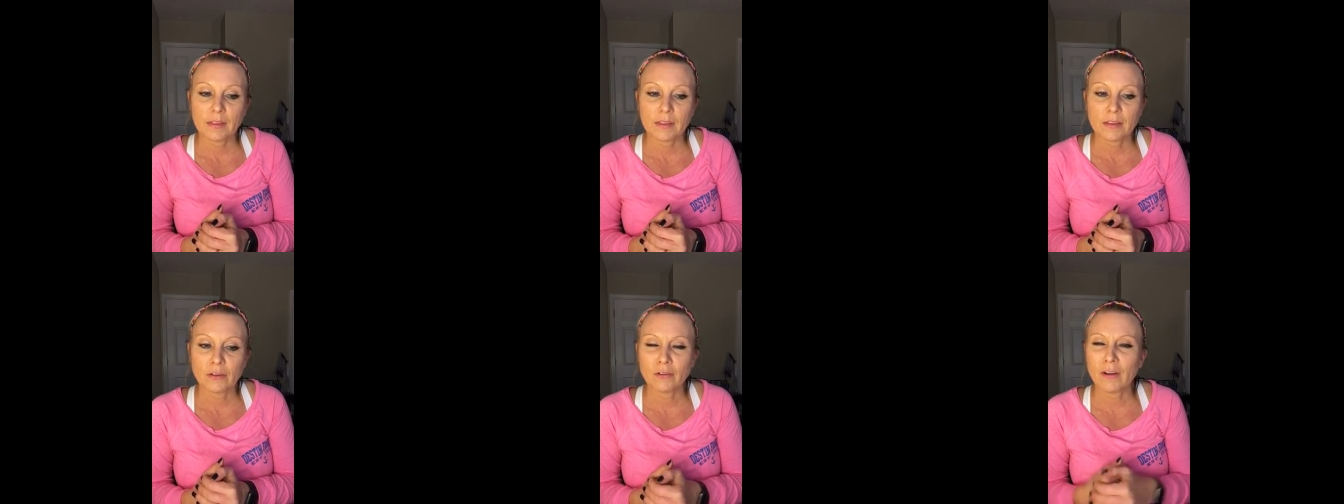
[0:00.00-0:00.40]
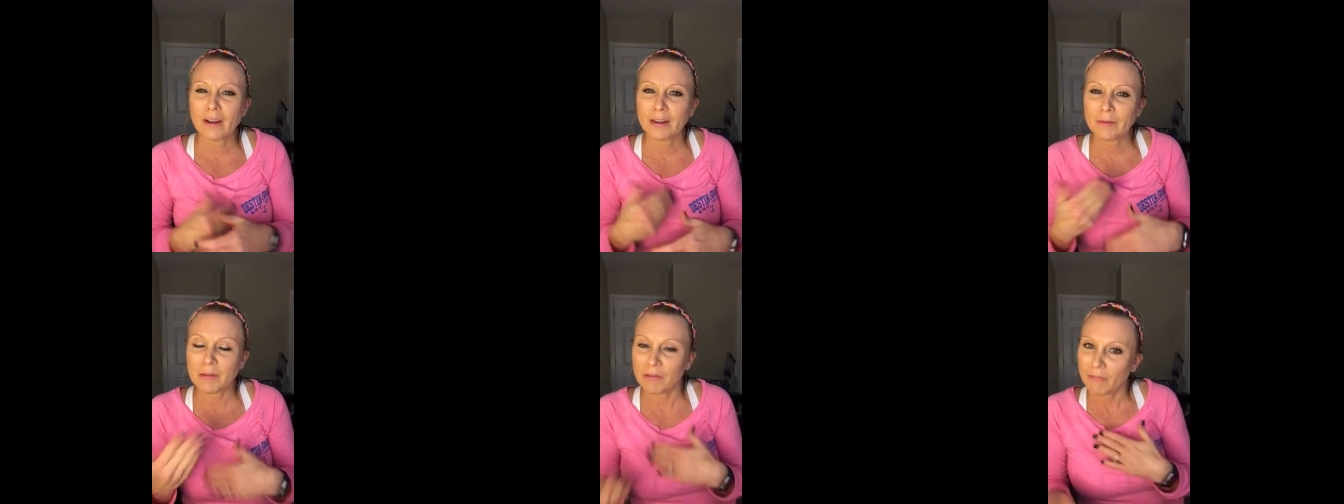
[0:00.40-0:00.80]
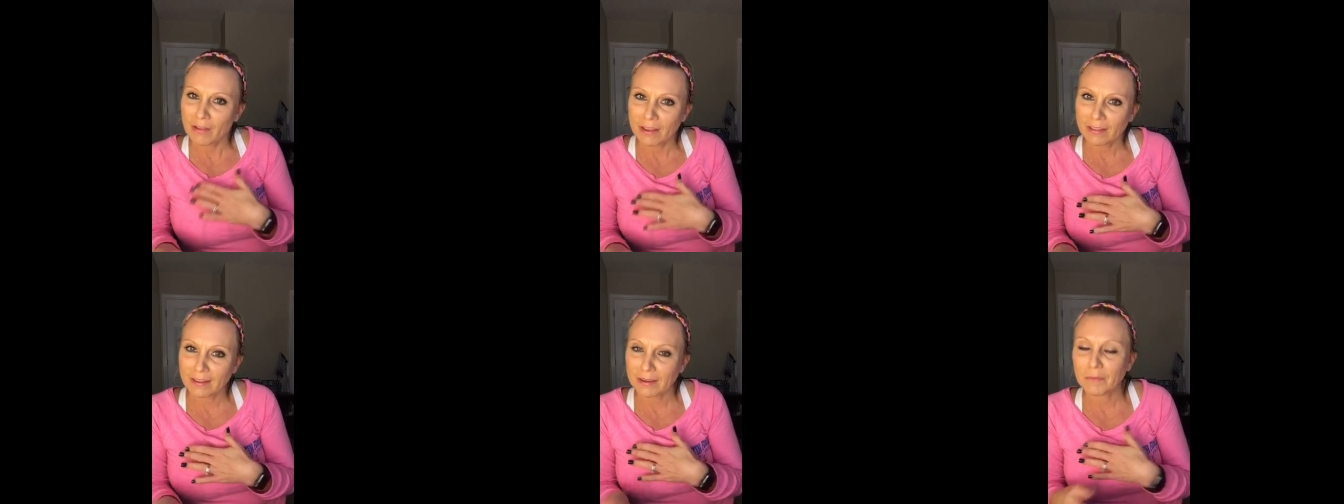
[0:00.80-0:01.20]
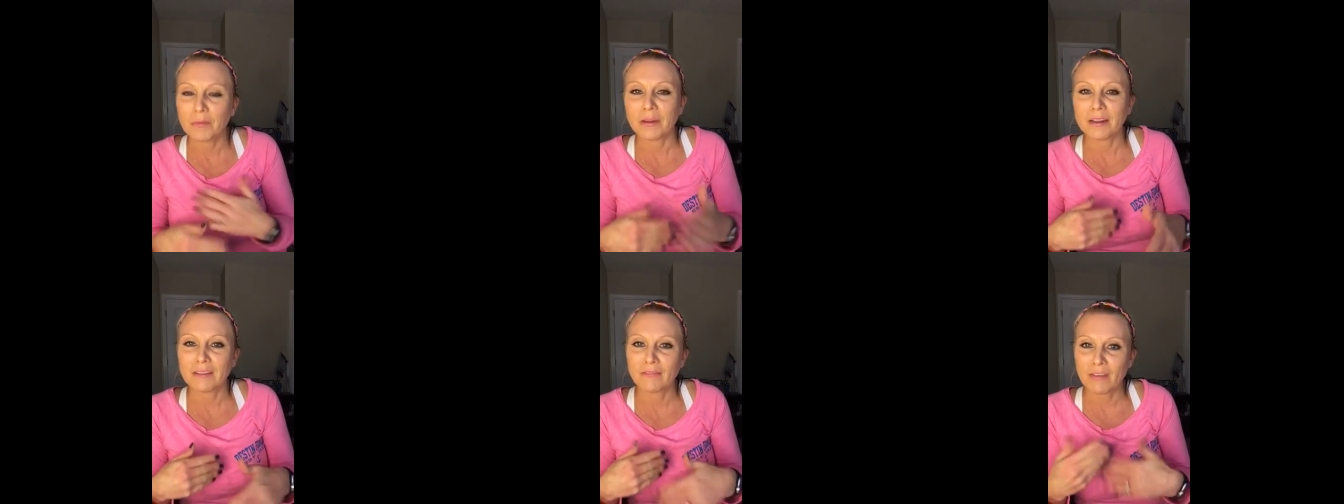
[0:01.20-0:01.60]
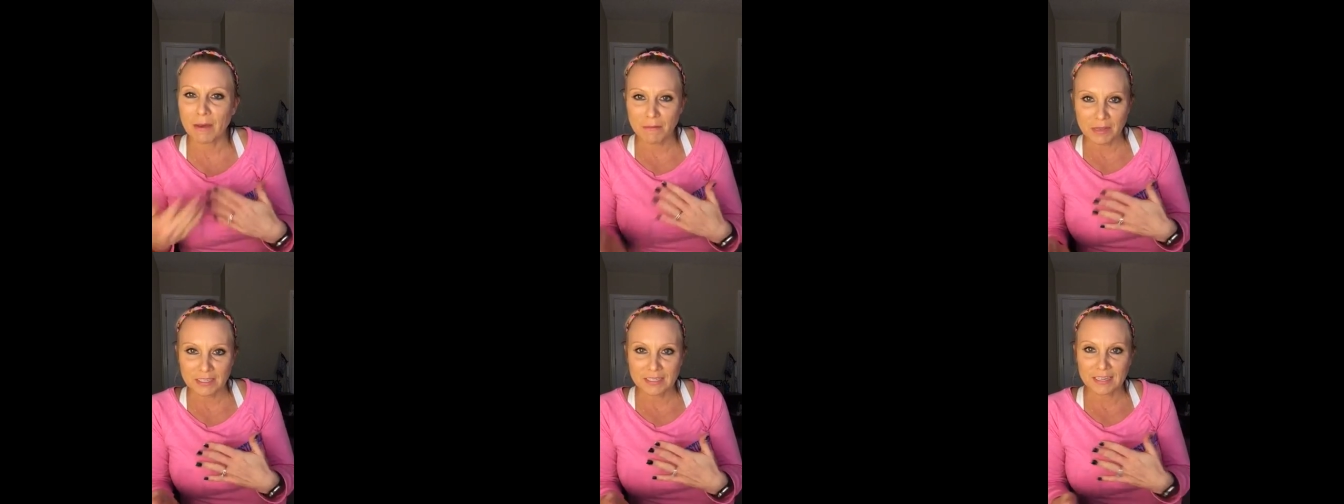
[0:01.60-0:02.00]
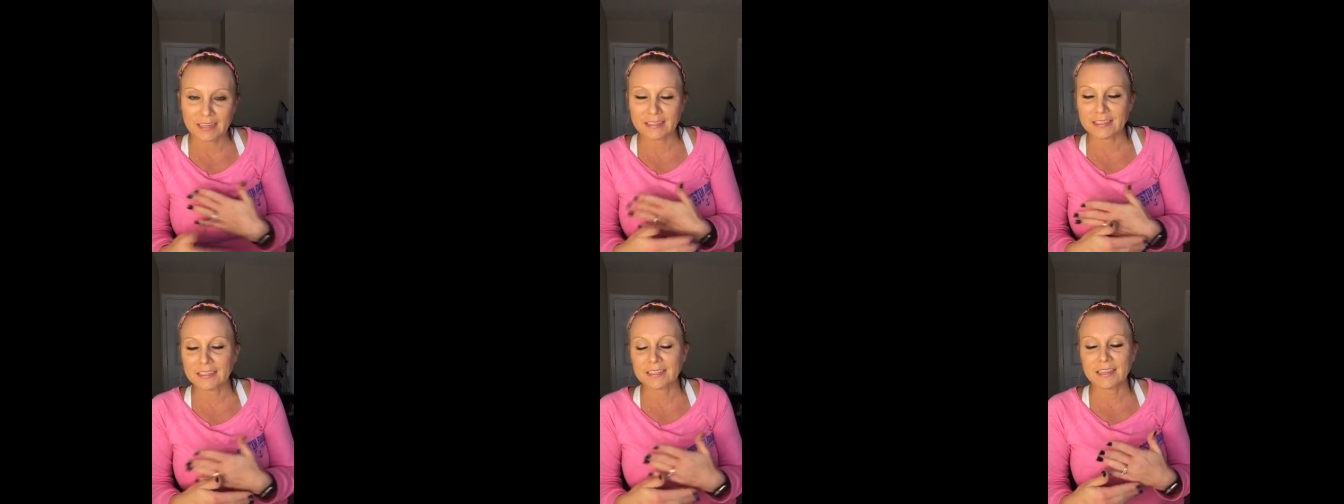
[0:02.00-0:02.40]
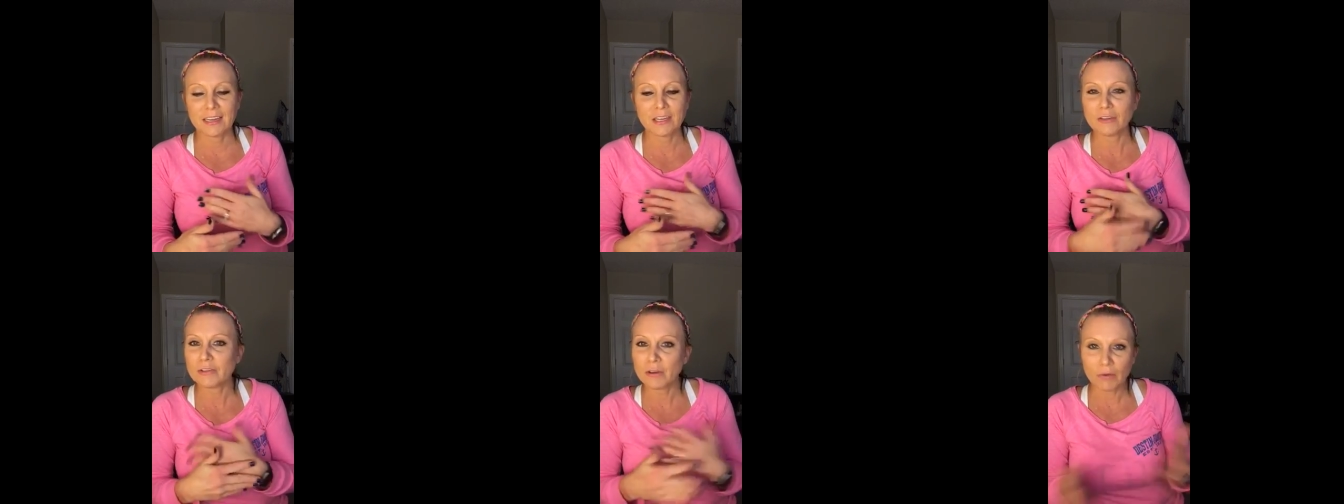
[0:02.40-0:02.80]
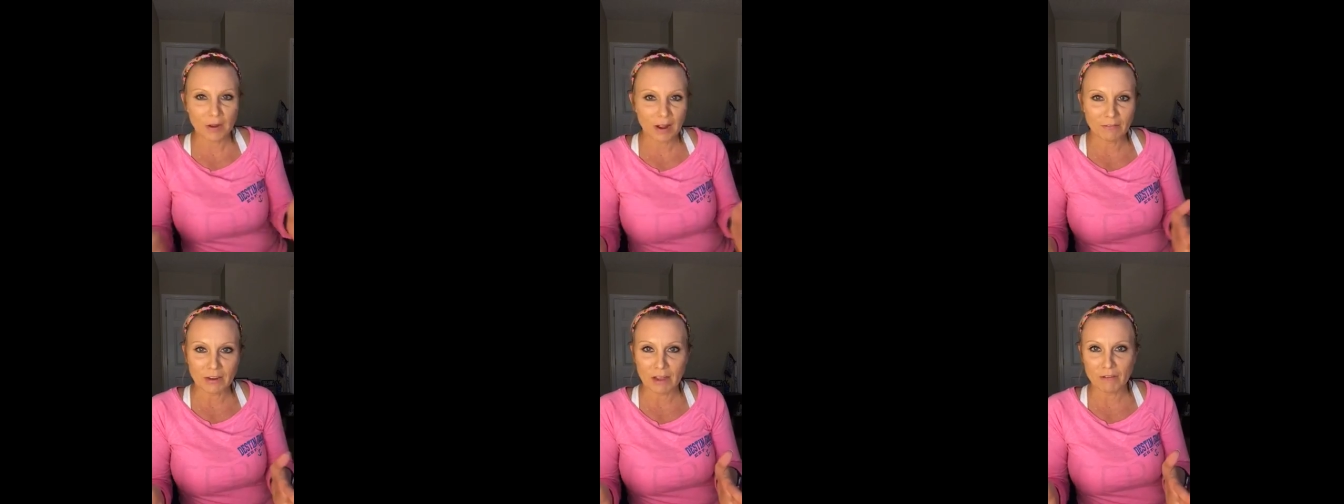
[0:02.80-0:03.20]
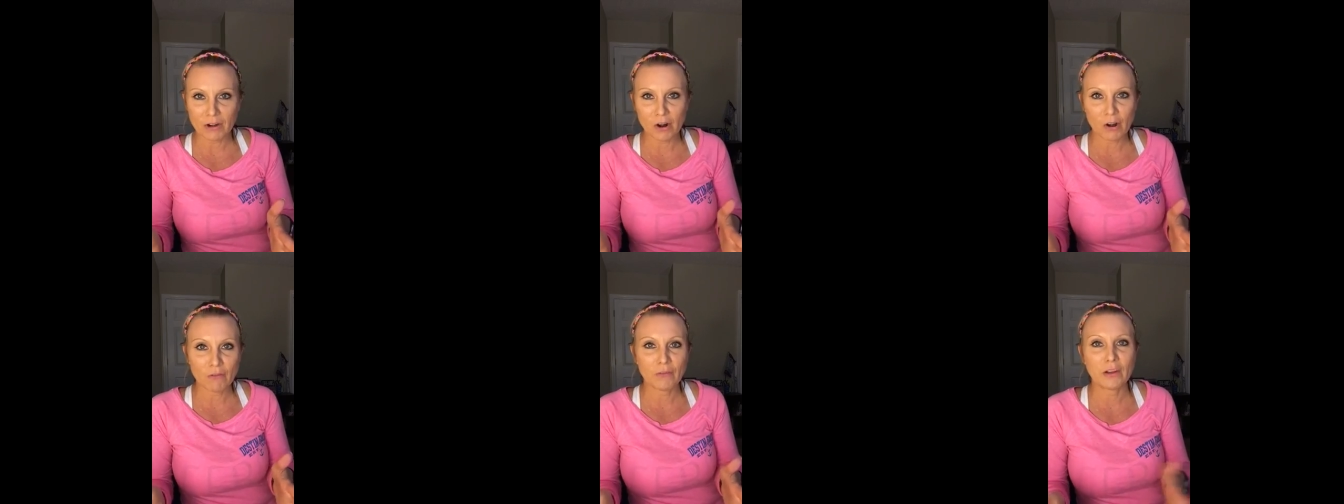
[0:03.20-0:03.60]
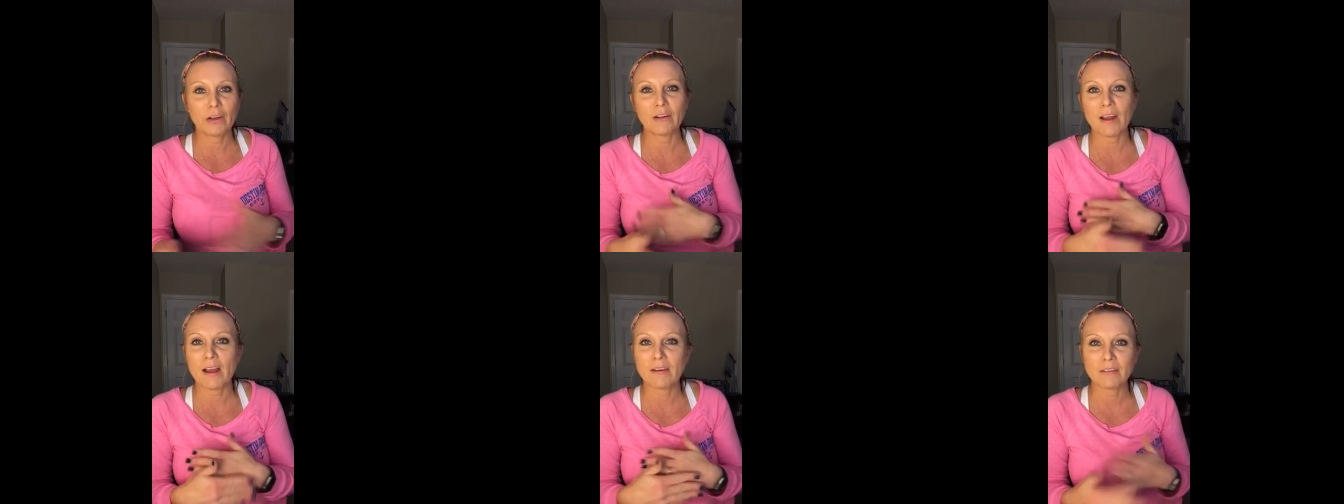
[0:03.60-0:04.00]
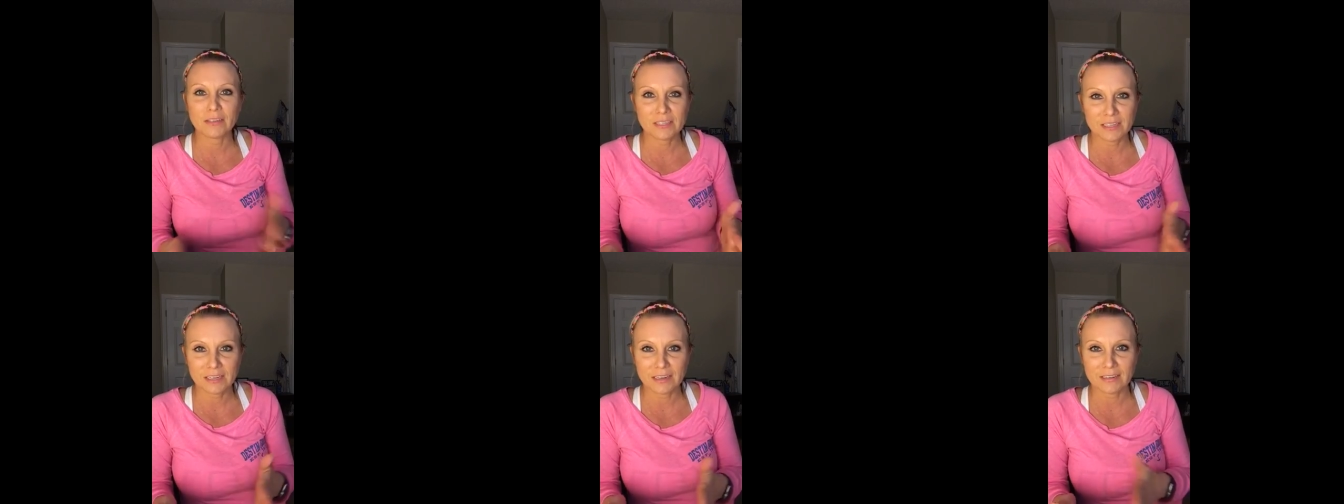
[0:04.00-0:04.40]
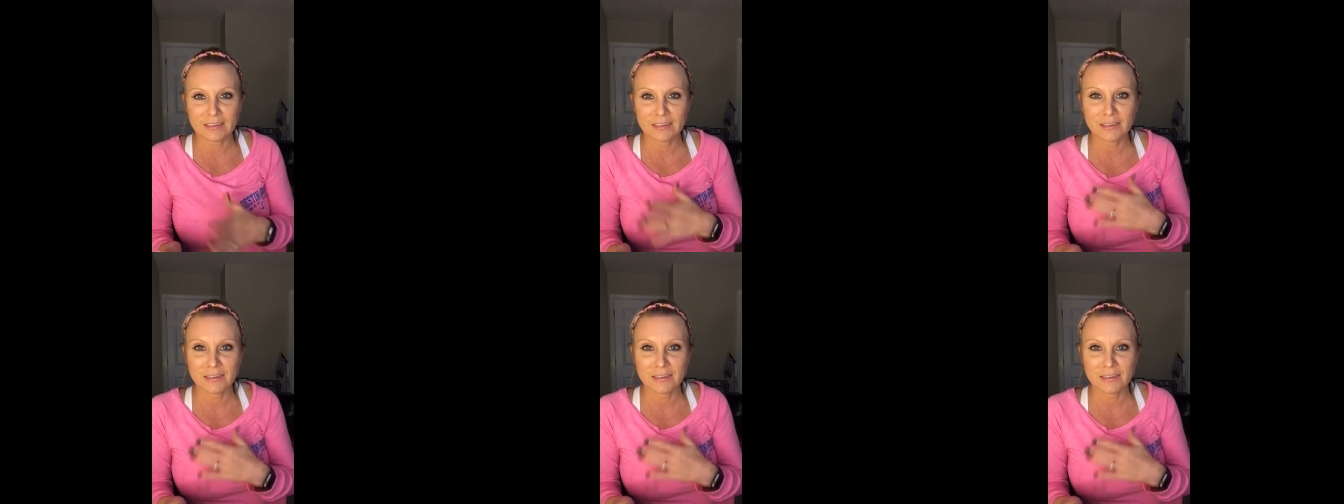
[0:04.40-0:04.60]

you're not going to be failing, but if that makes sense, it's like you don't have to have it all figured out to,